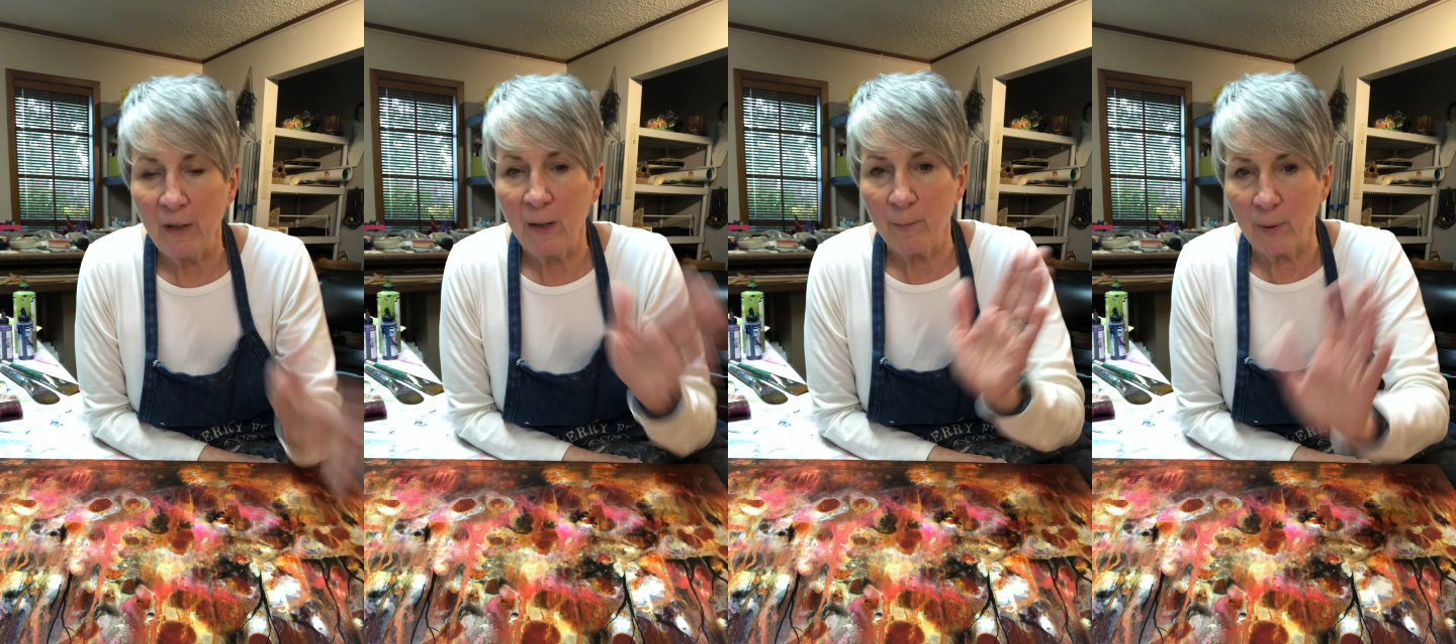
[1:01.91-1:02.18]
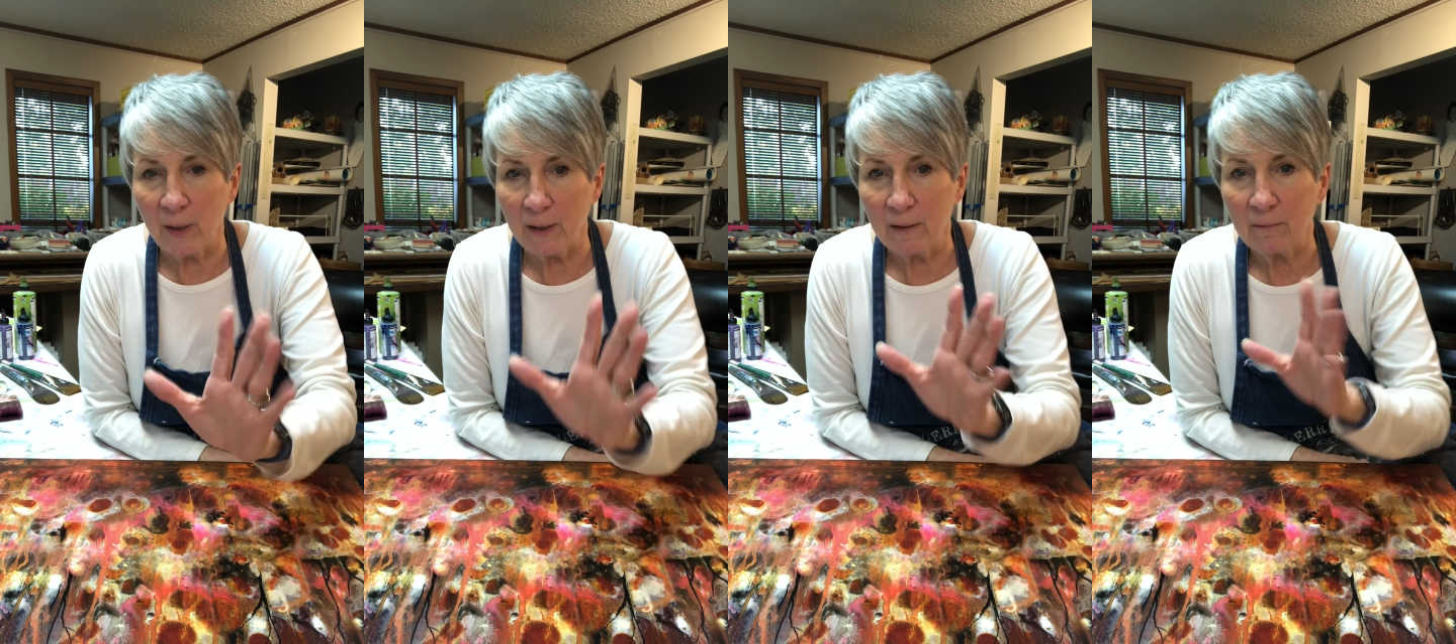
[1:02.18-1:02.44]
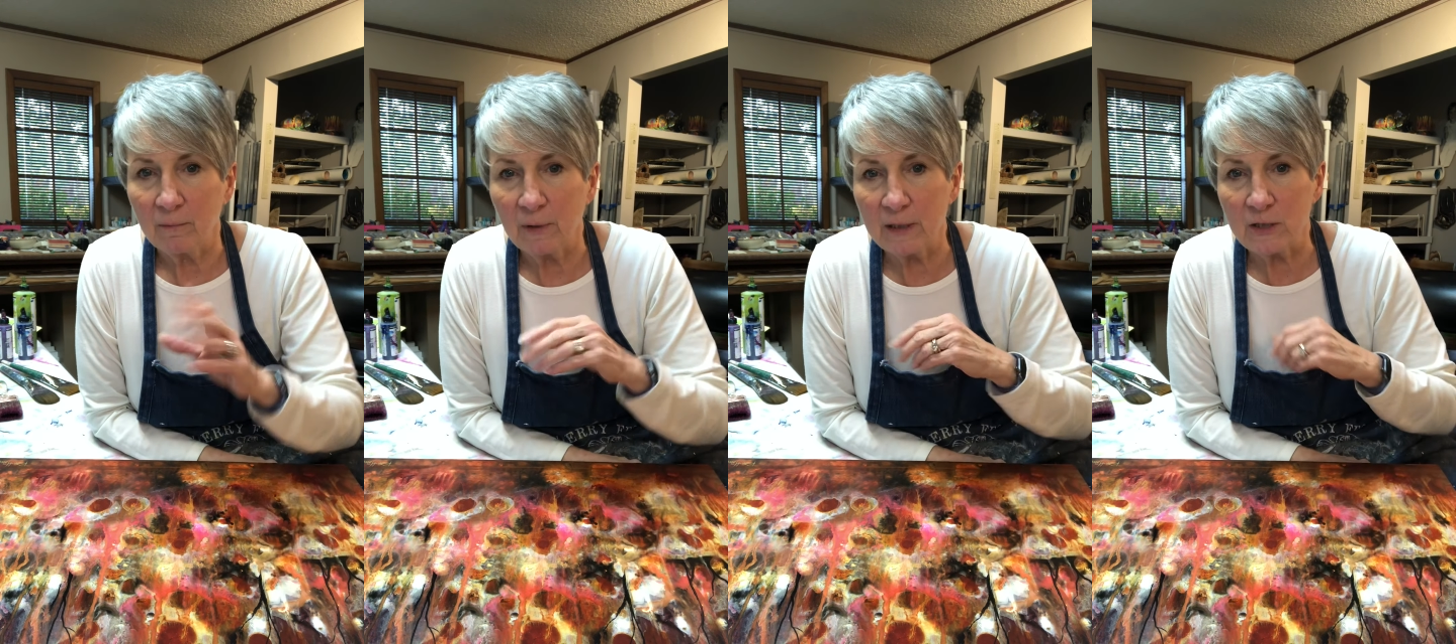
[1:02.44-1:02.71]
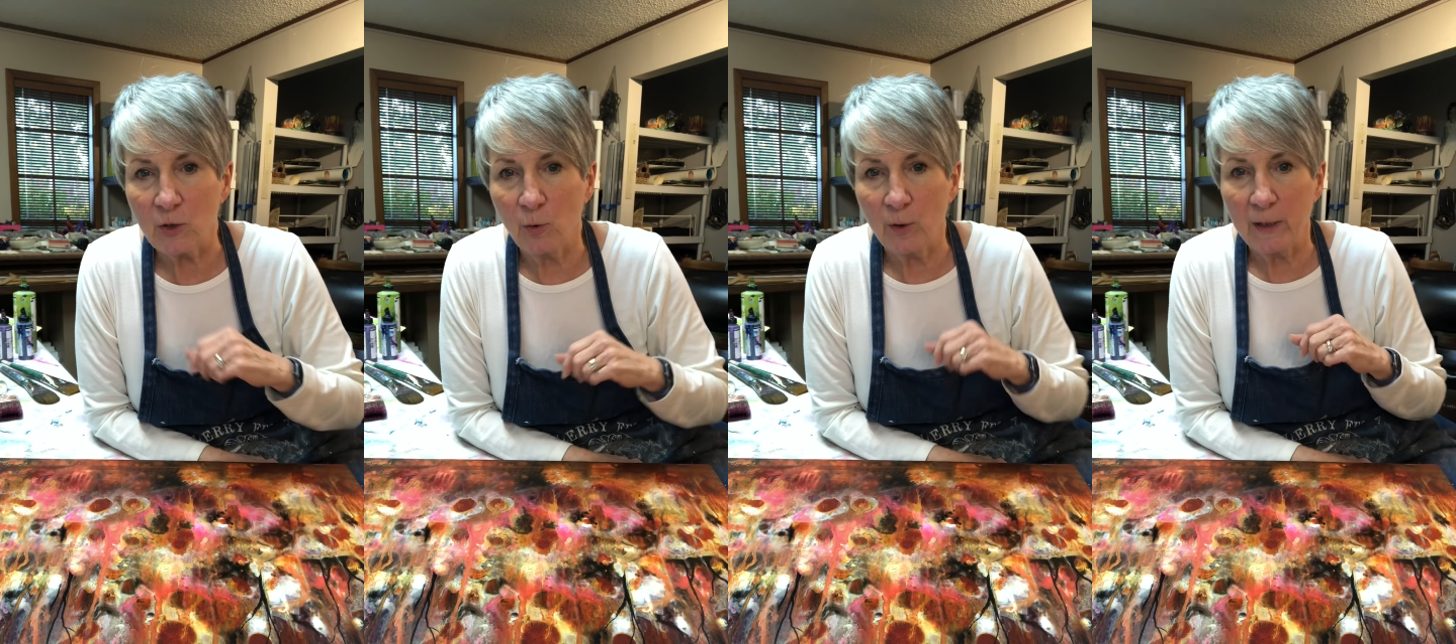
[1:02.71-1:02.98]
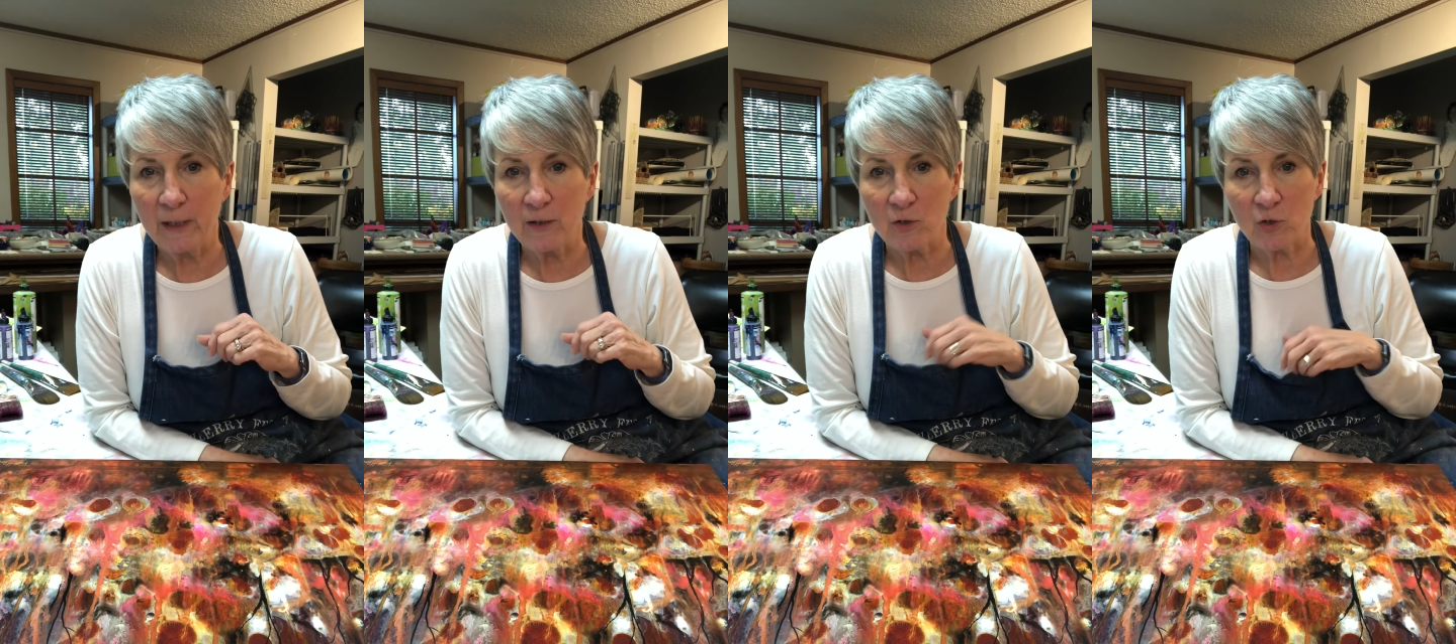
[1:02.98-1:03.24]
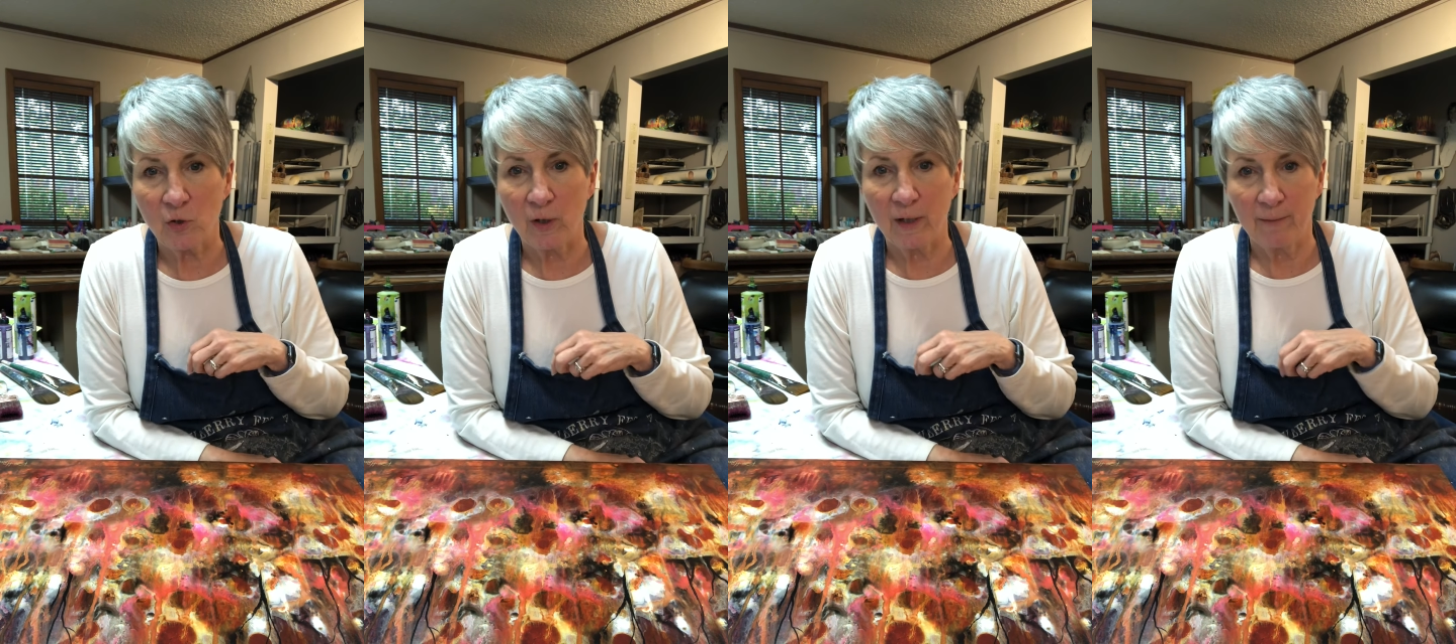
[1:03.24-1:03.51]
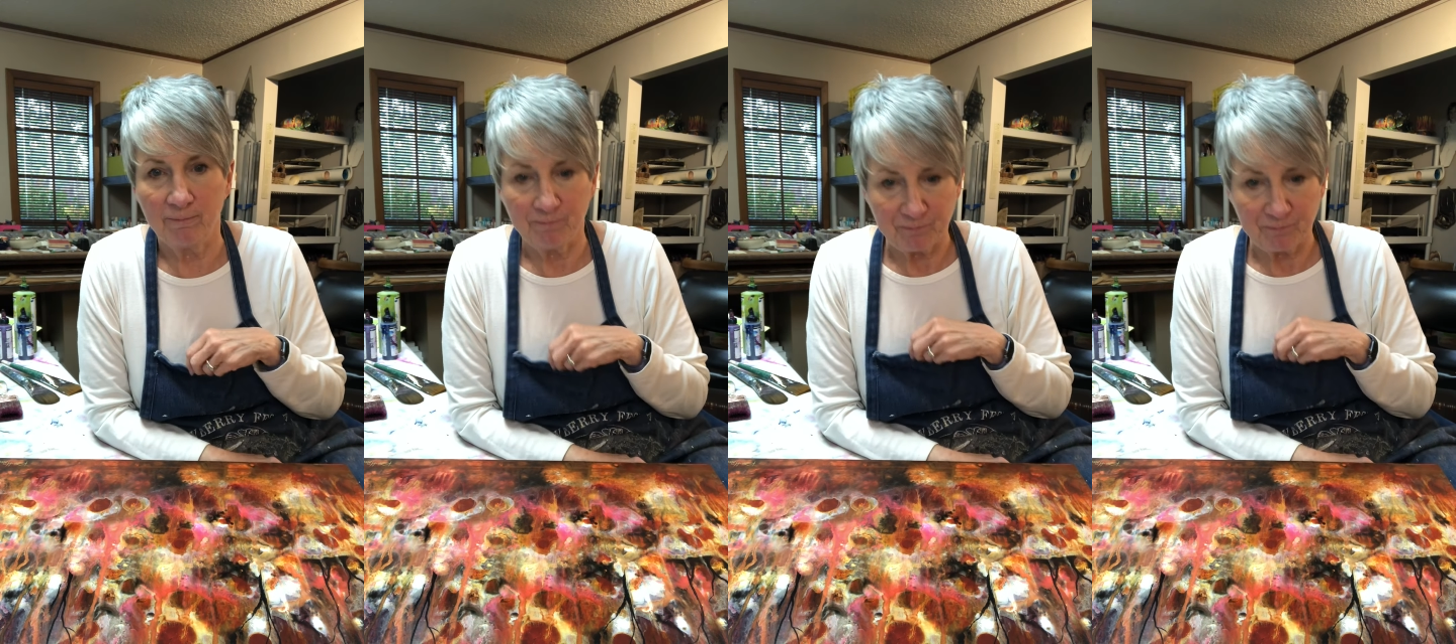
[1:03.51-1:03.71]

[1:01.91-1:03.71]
But let's go on and get started.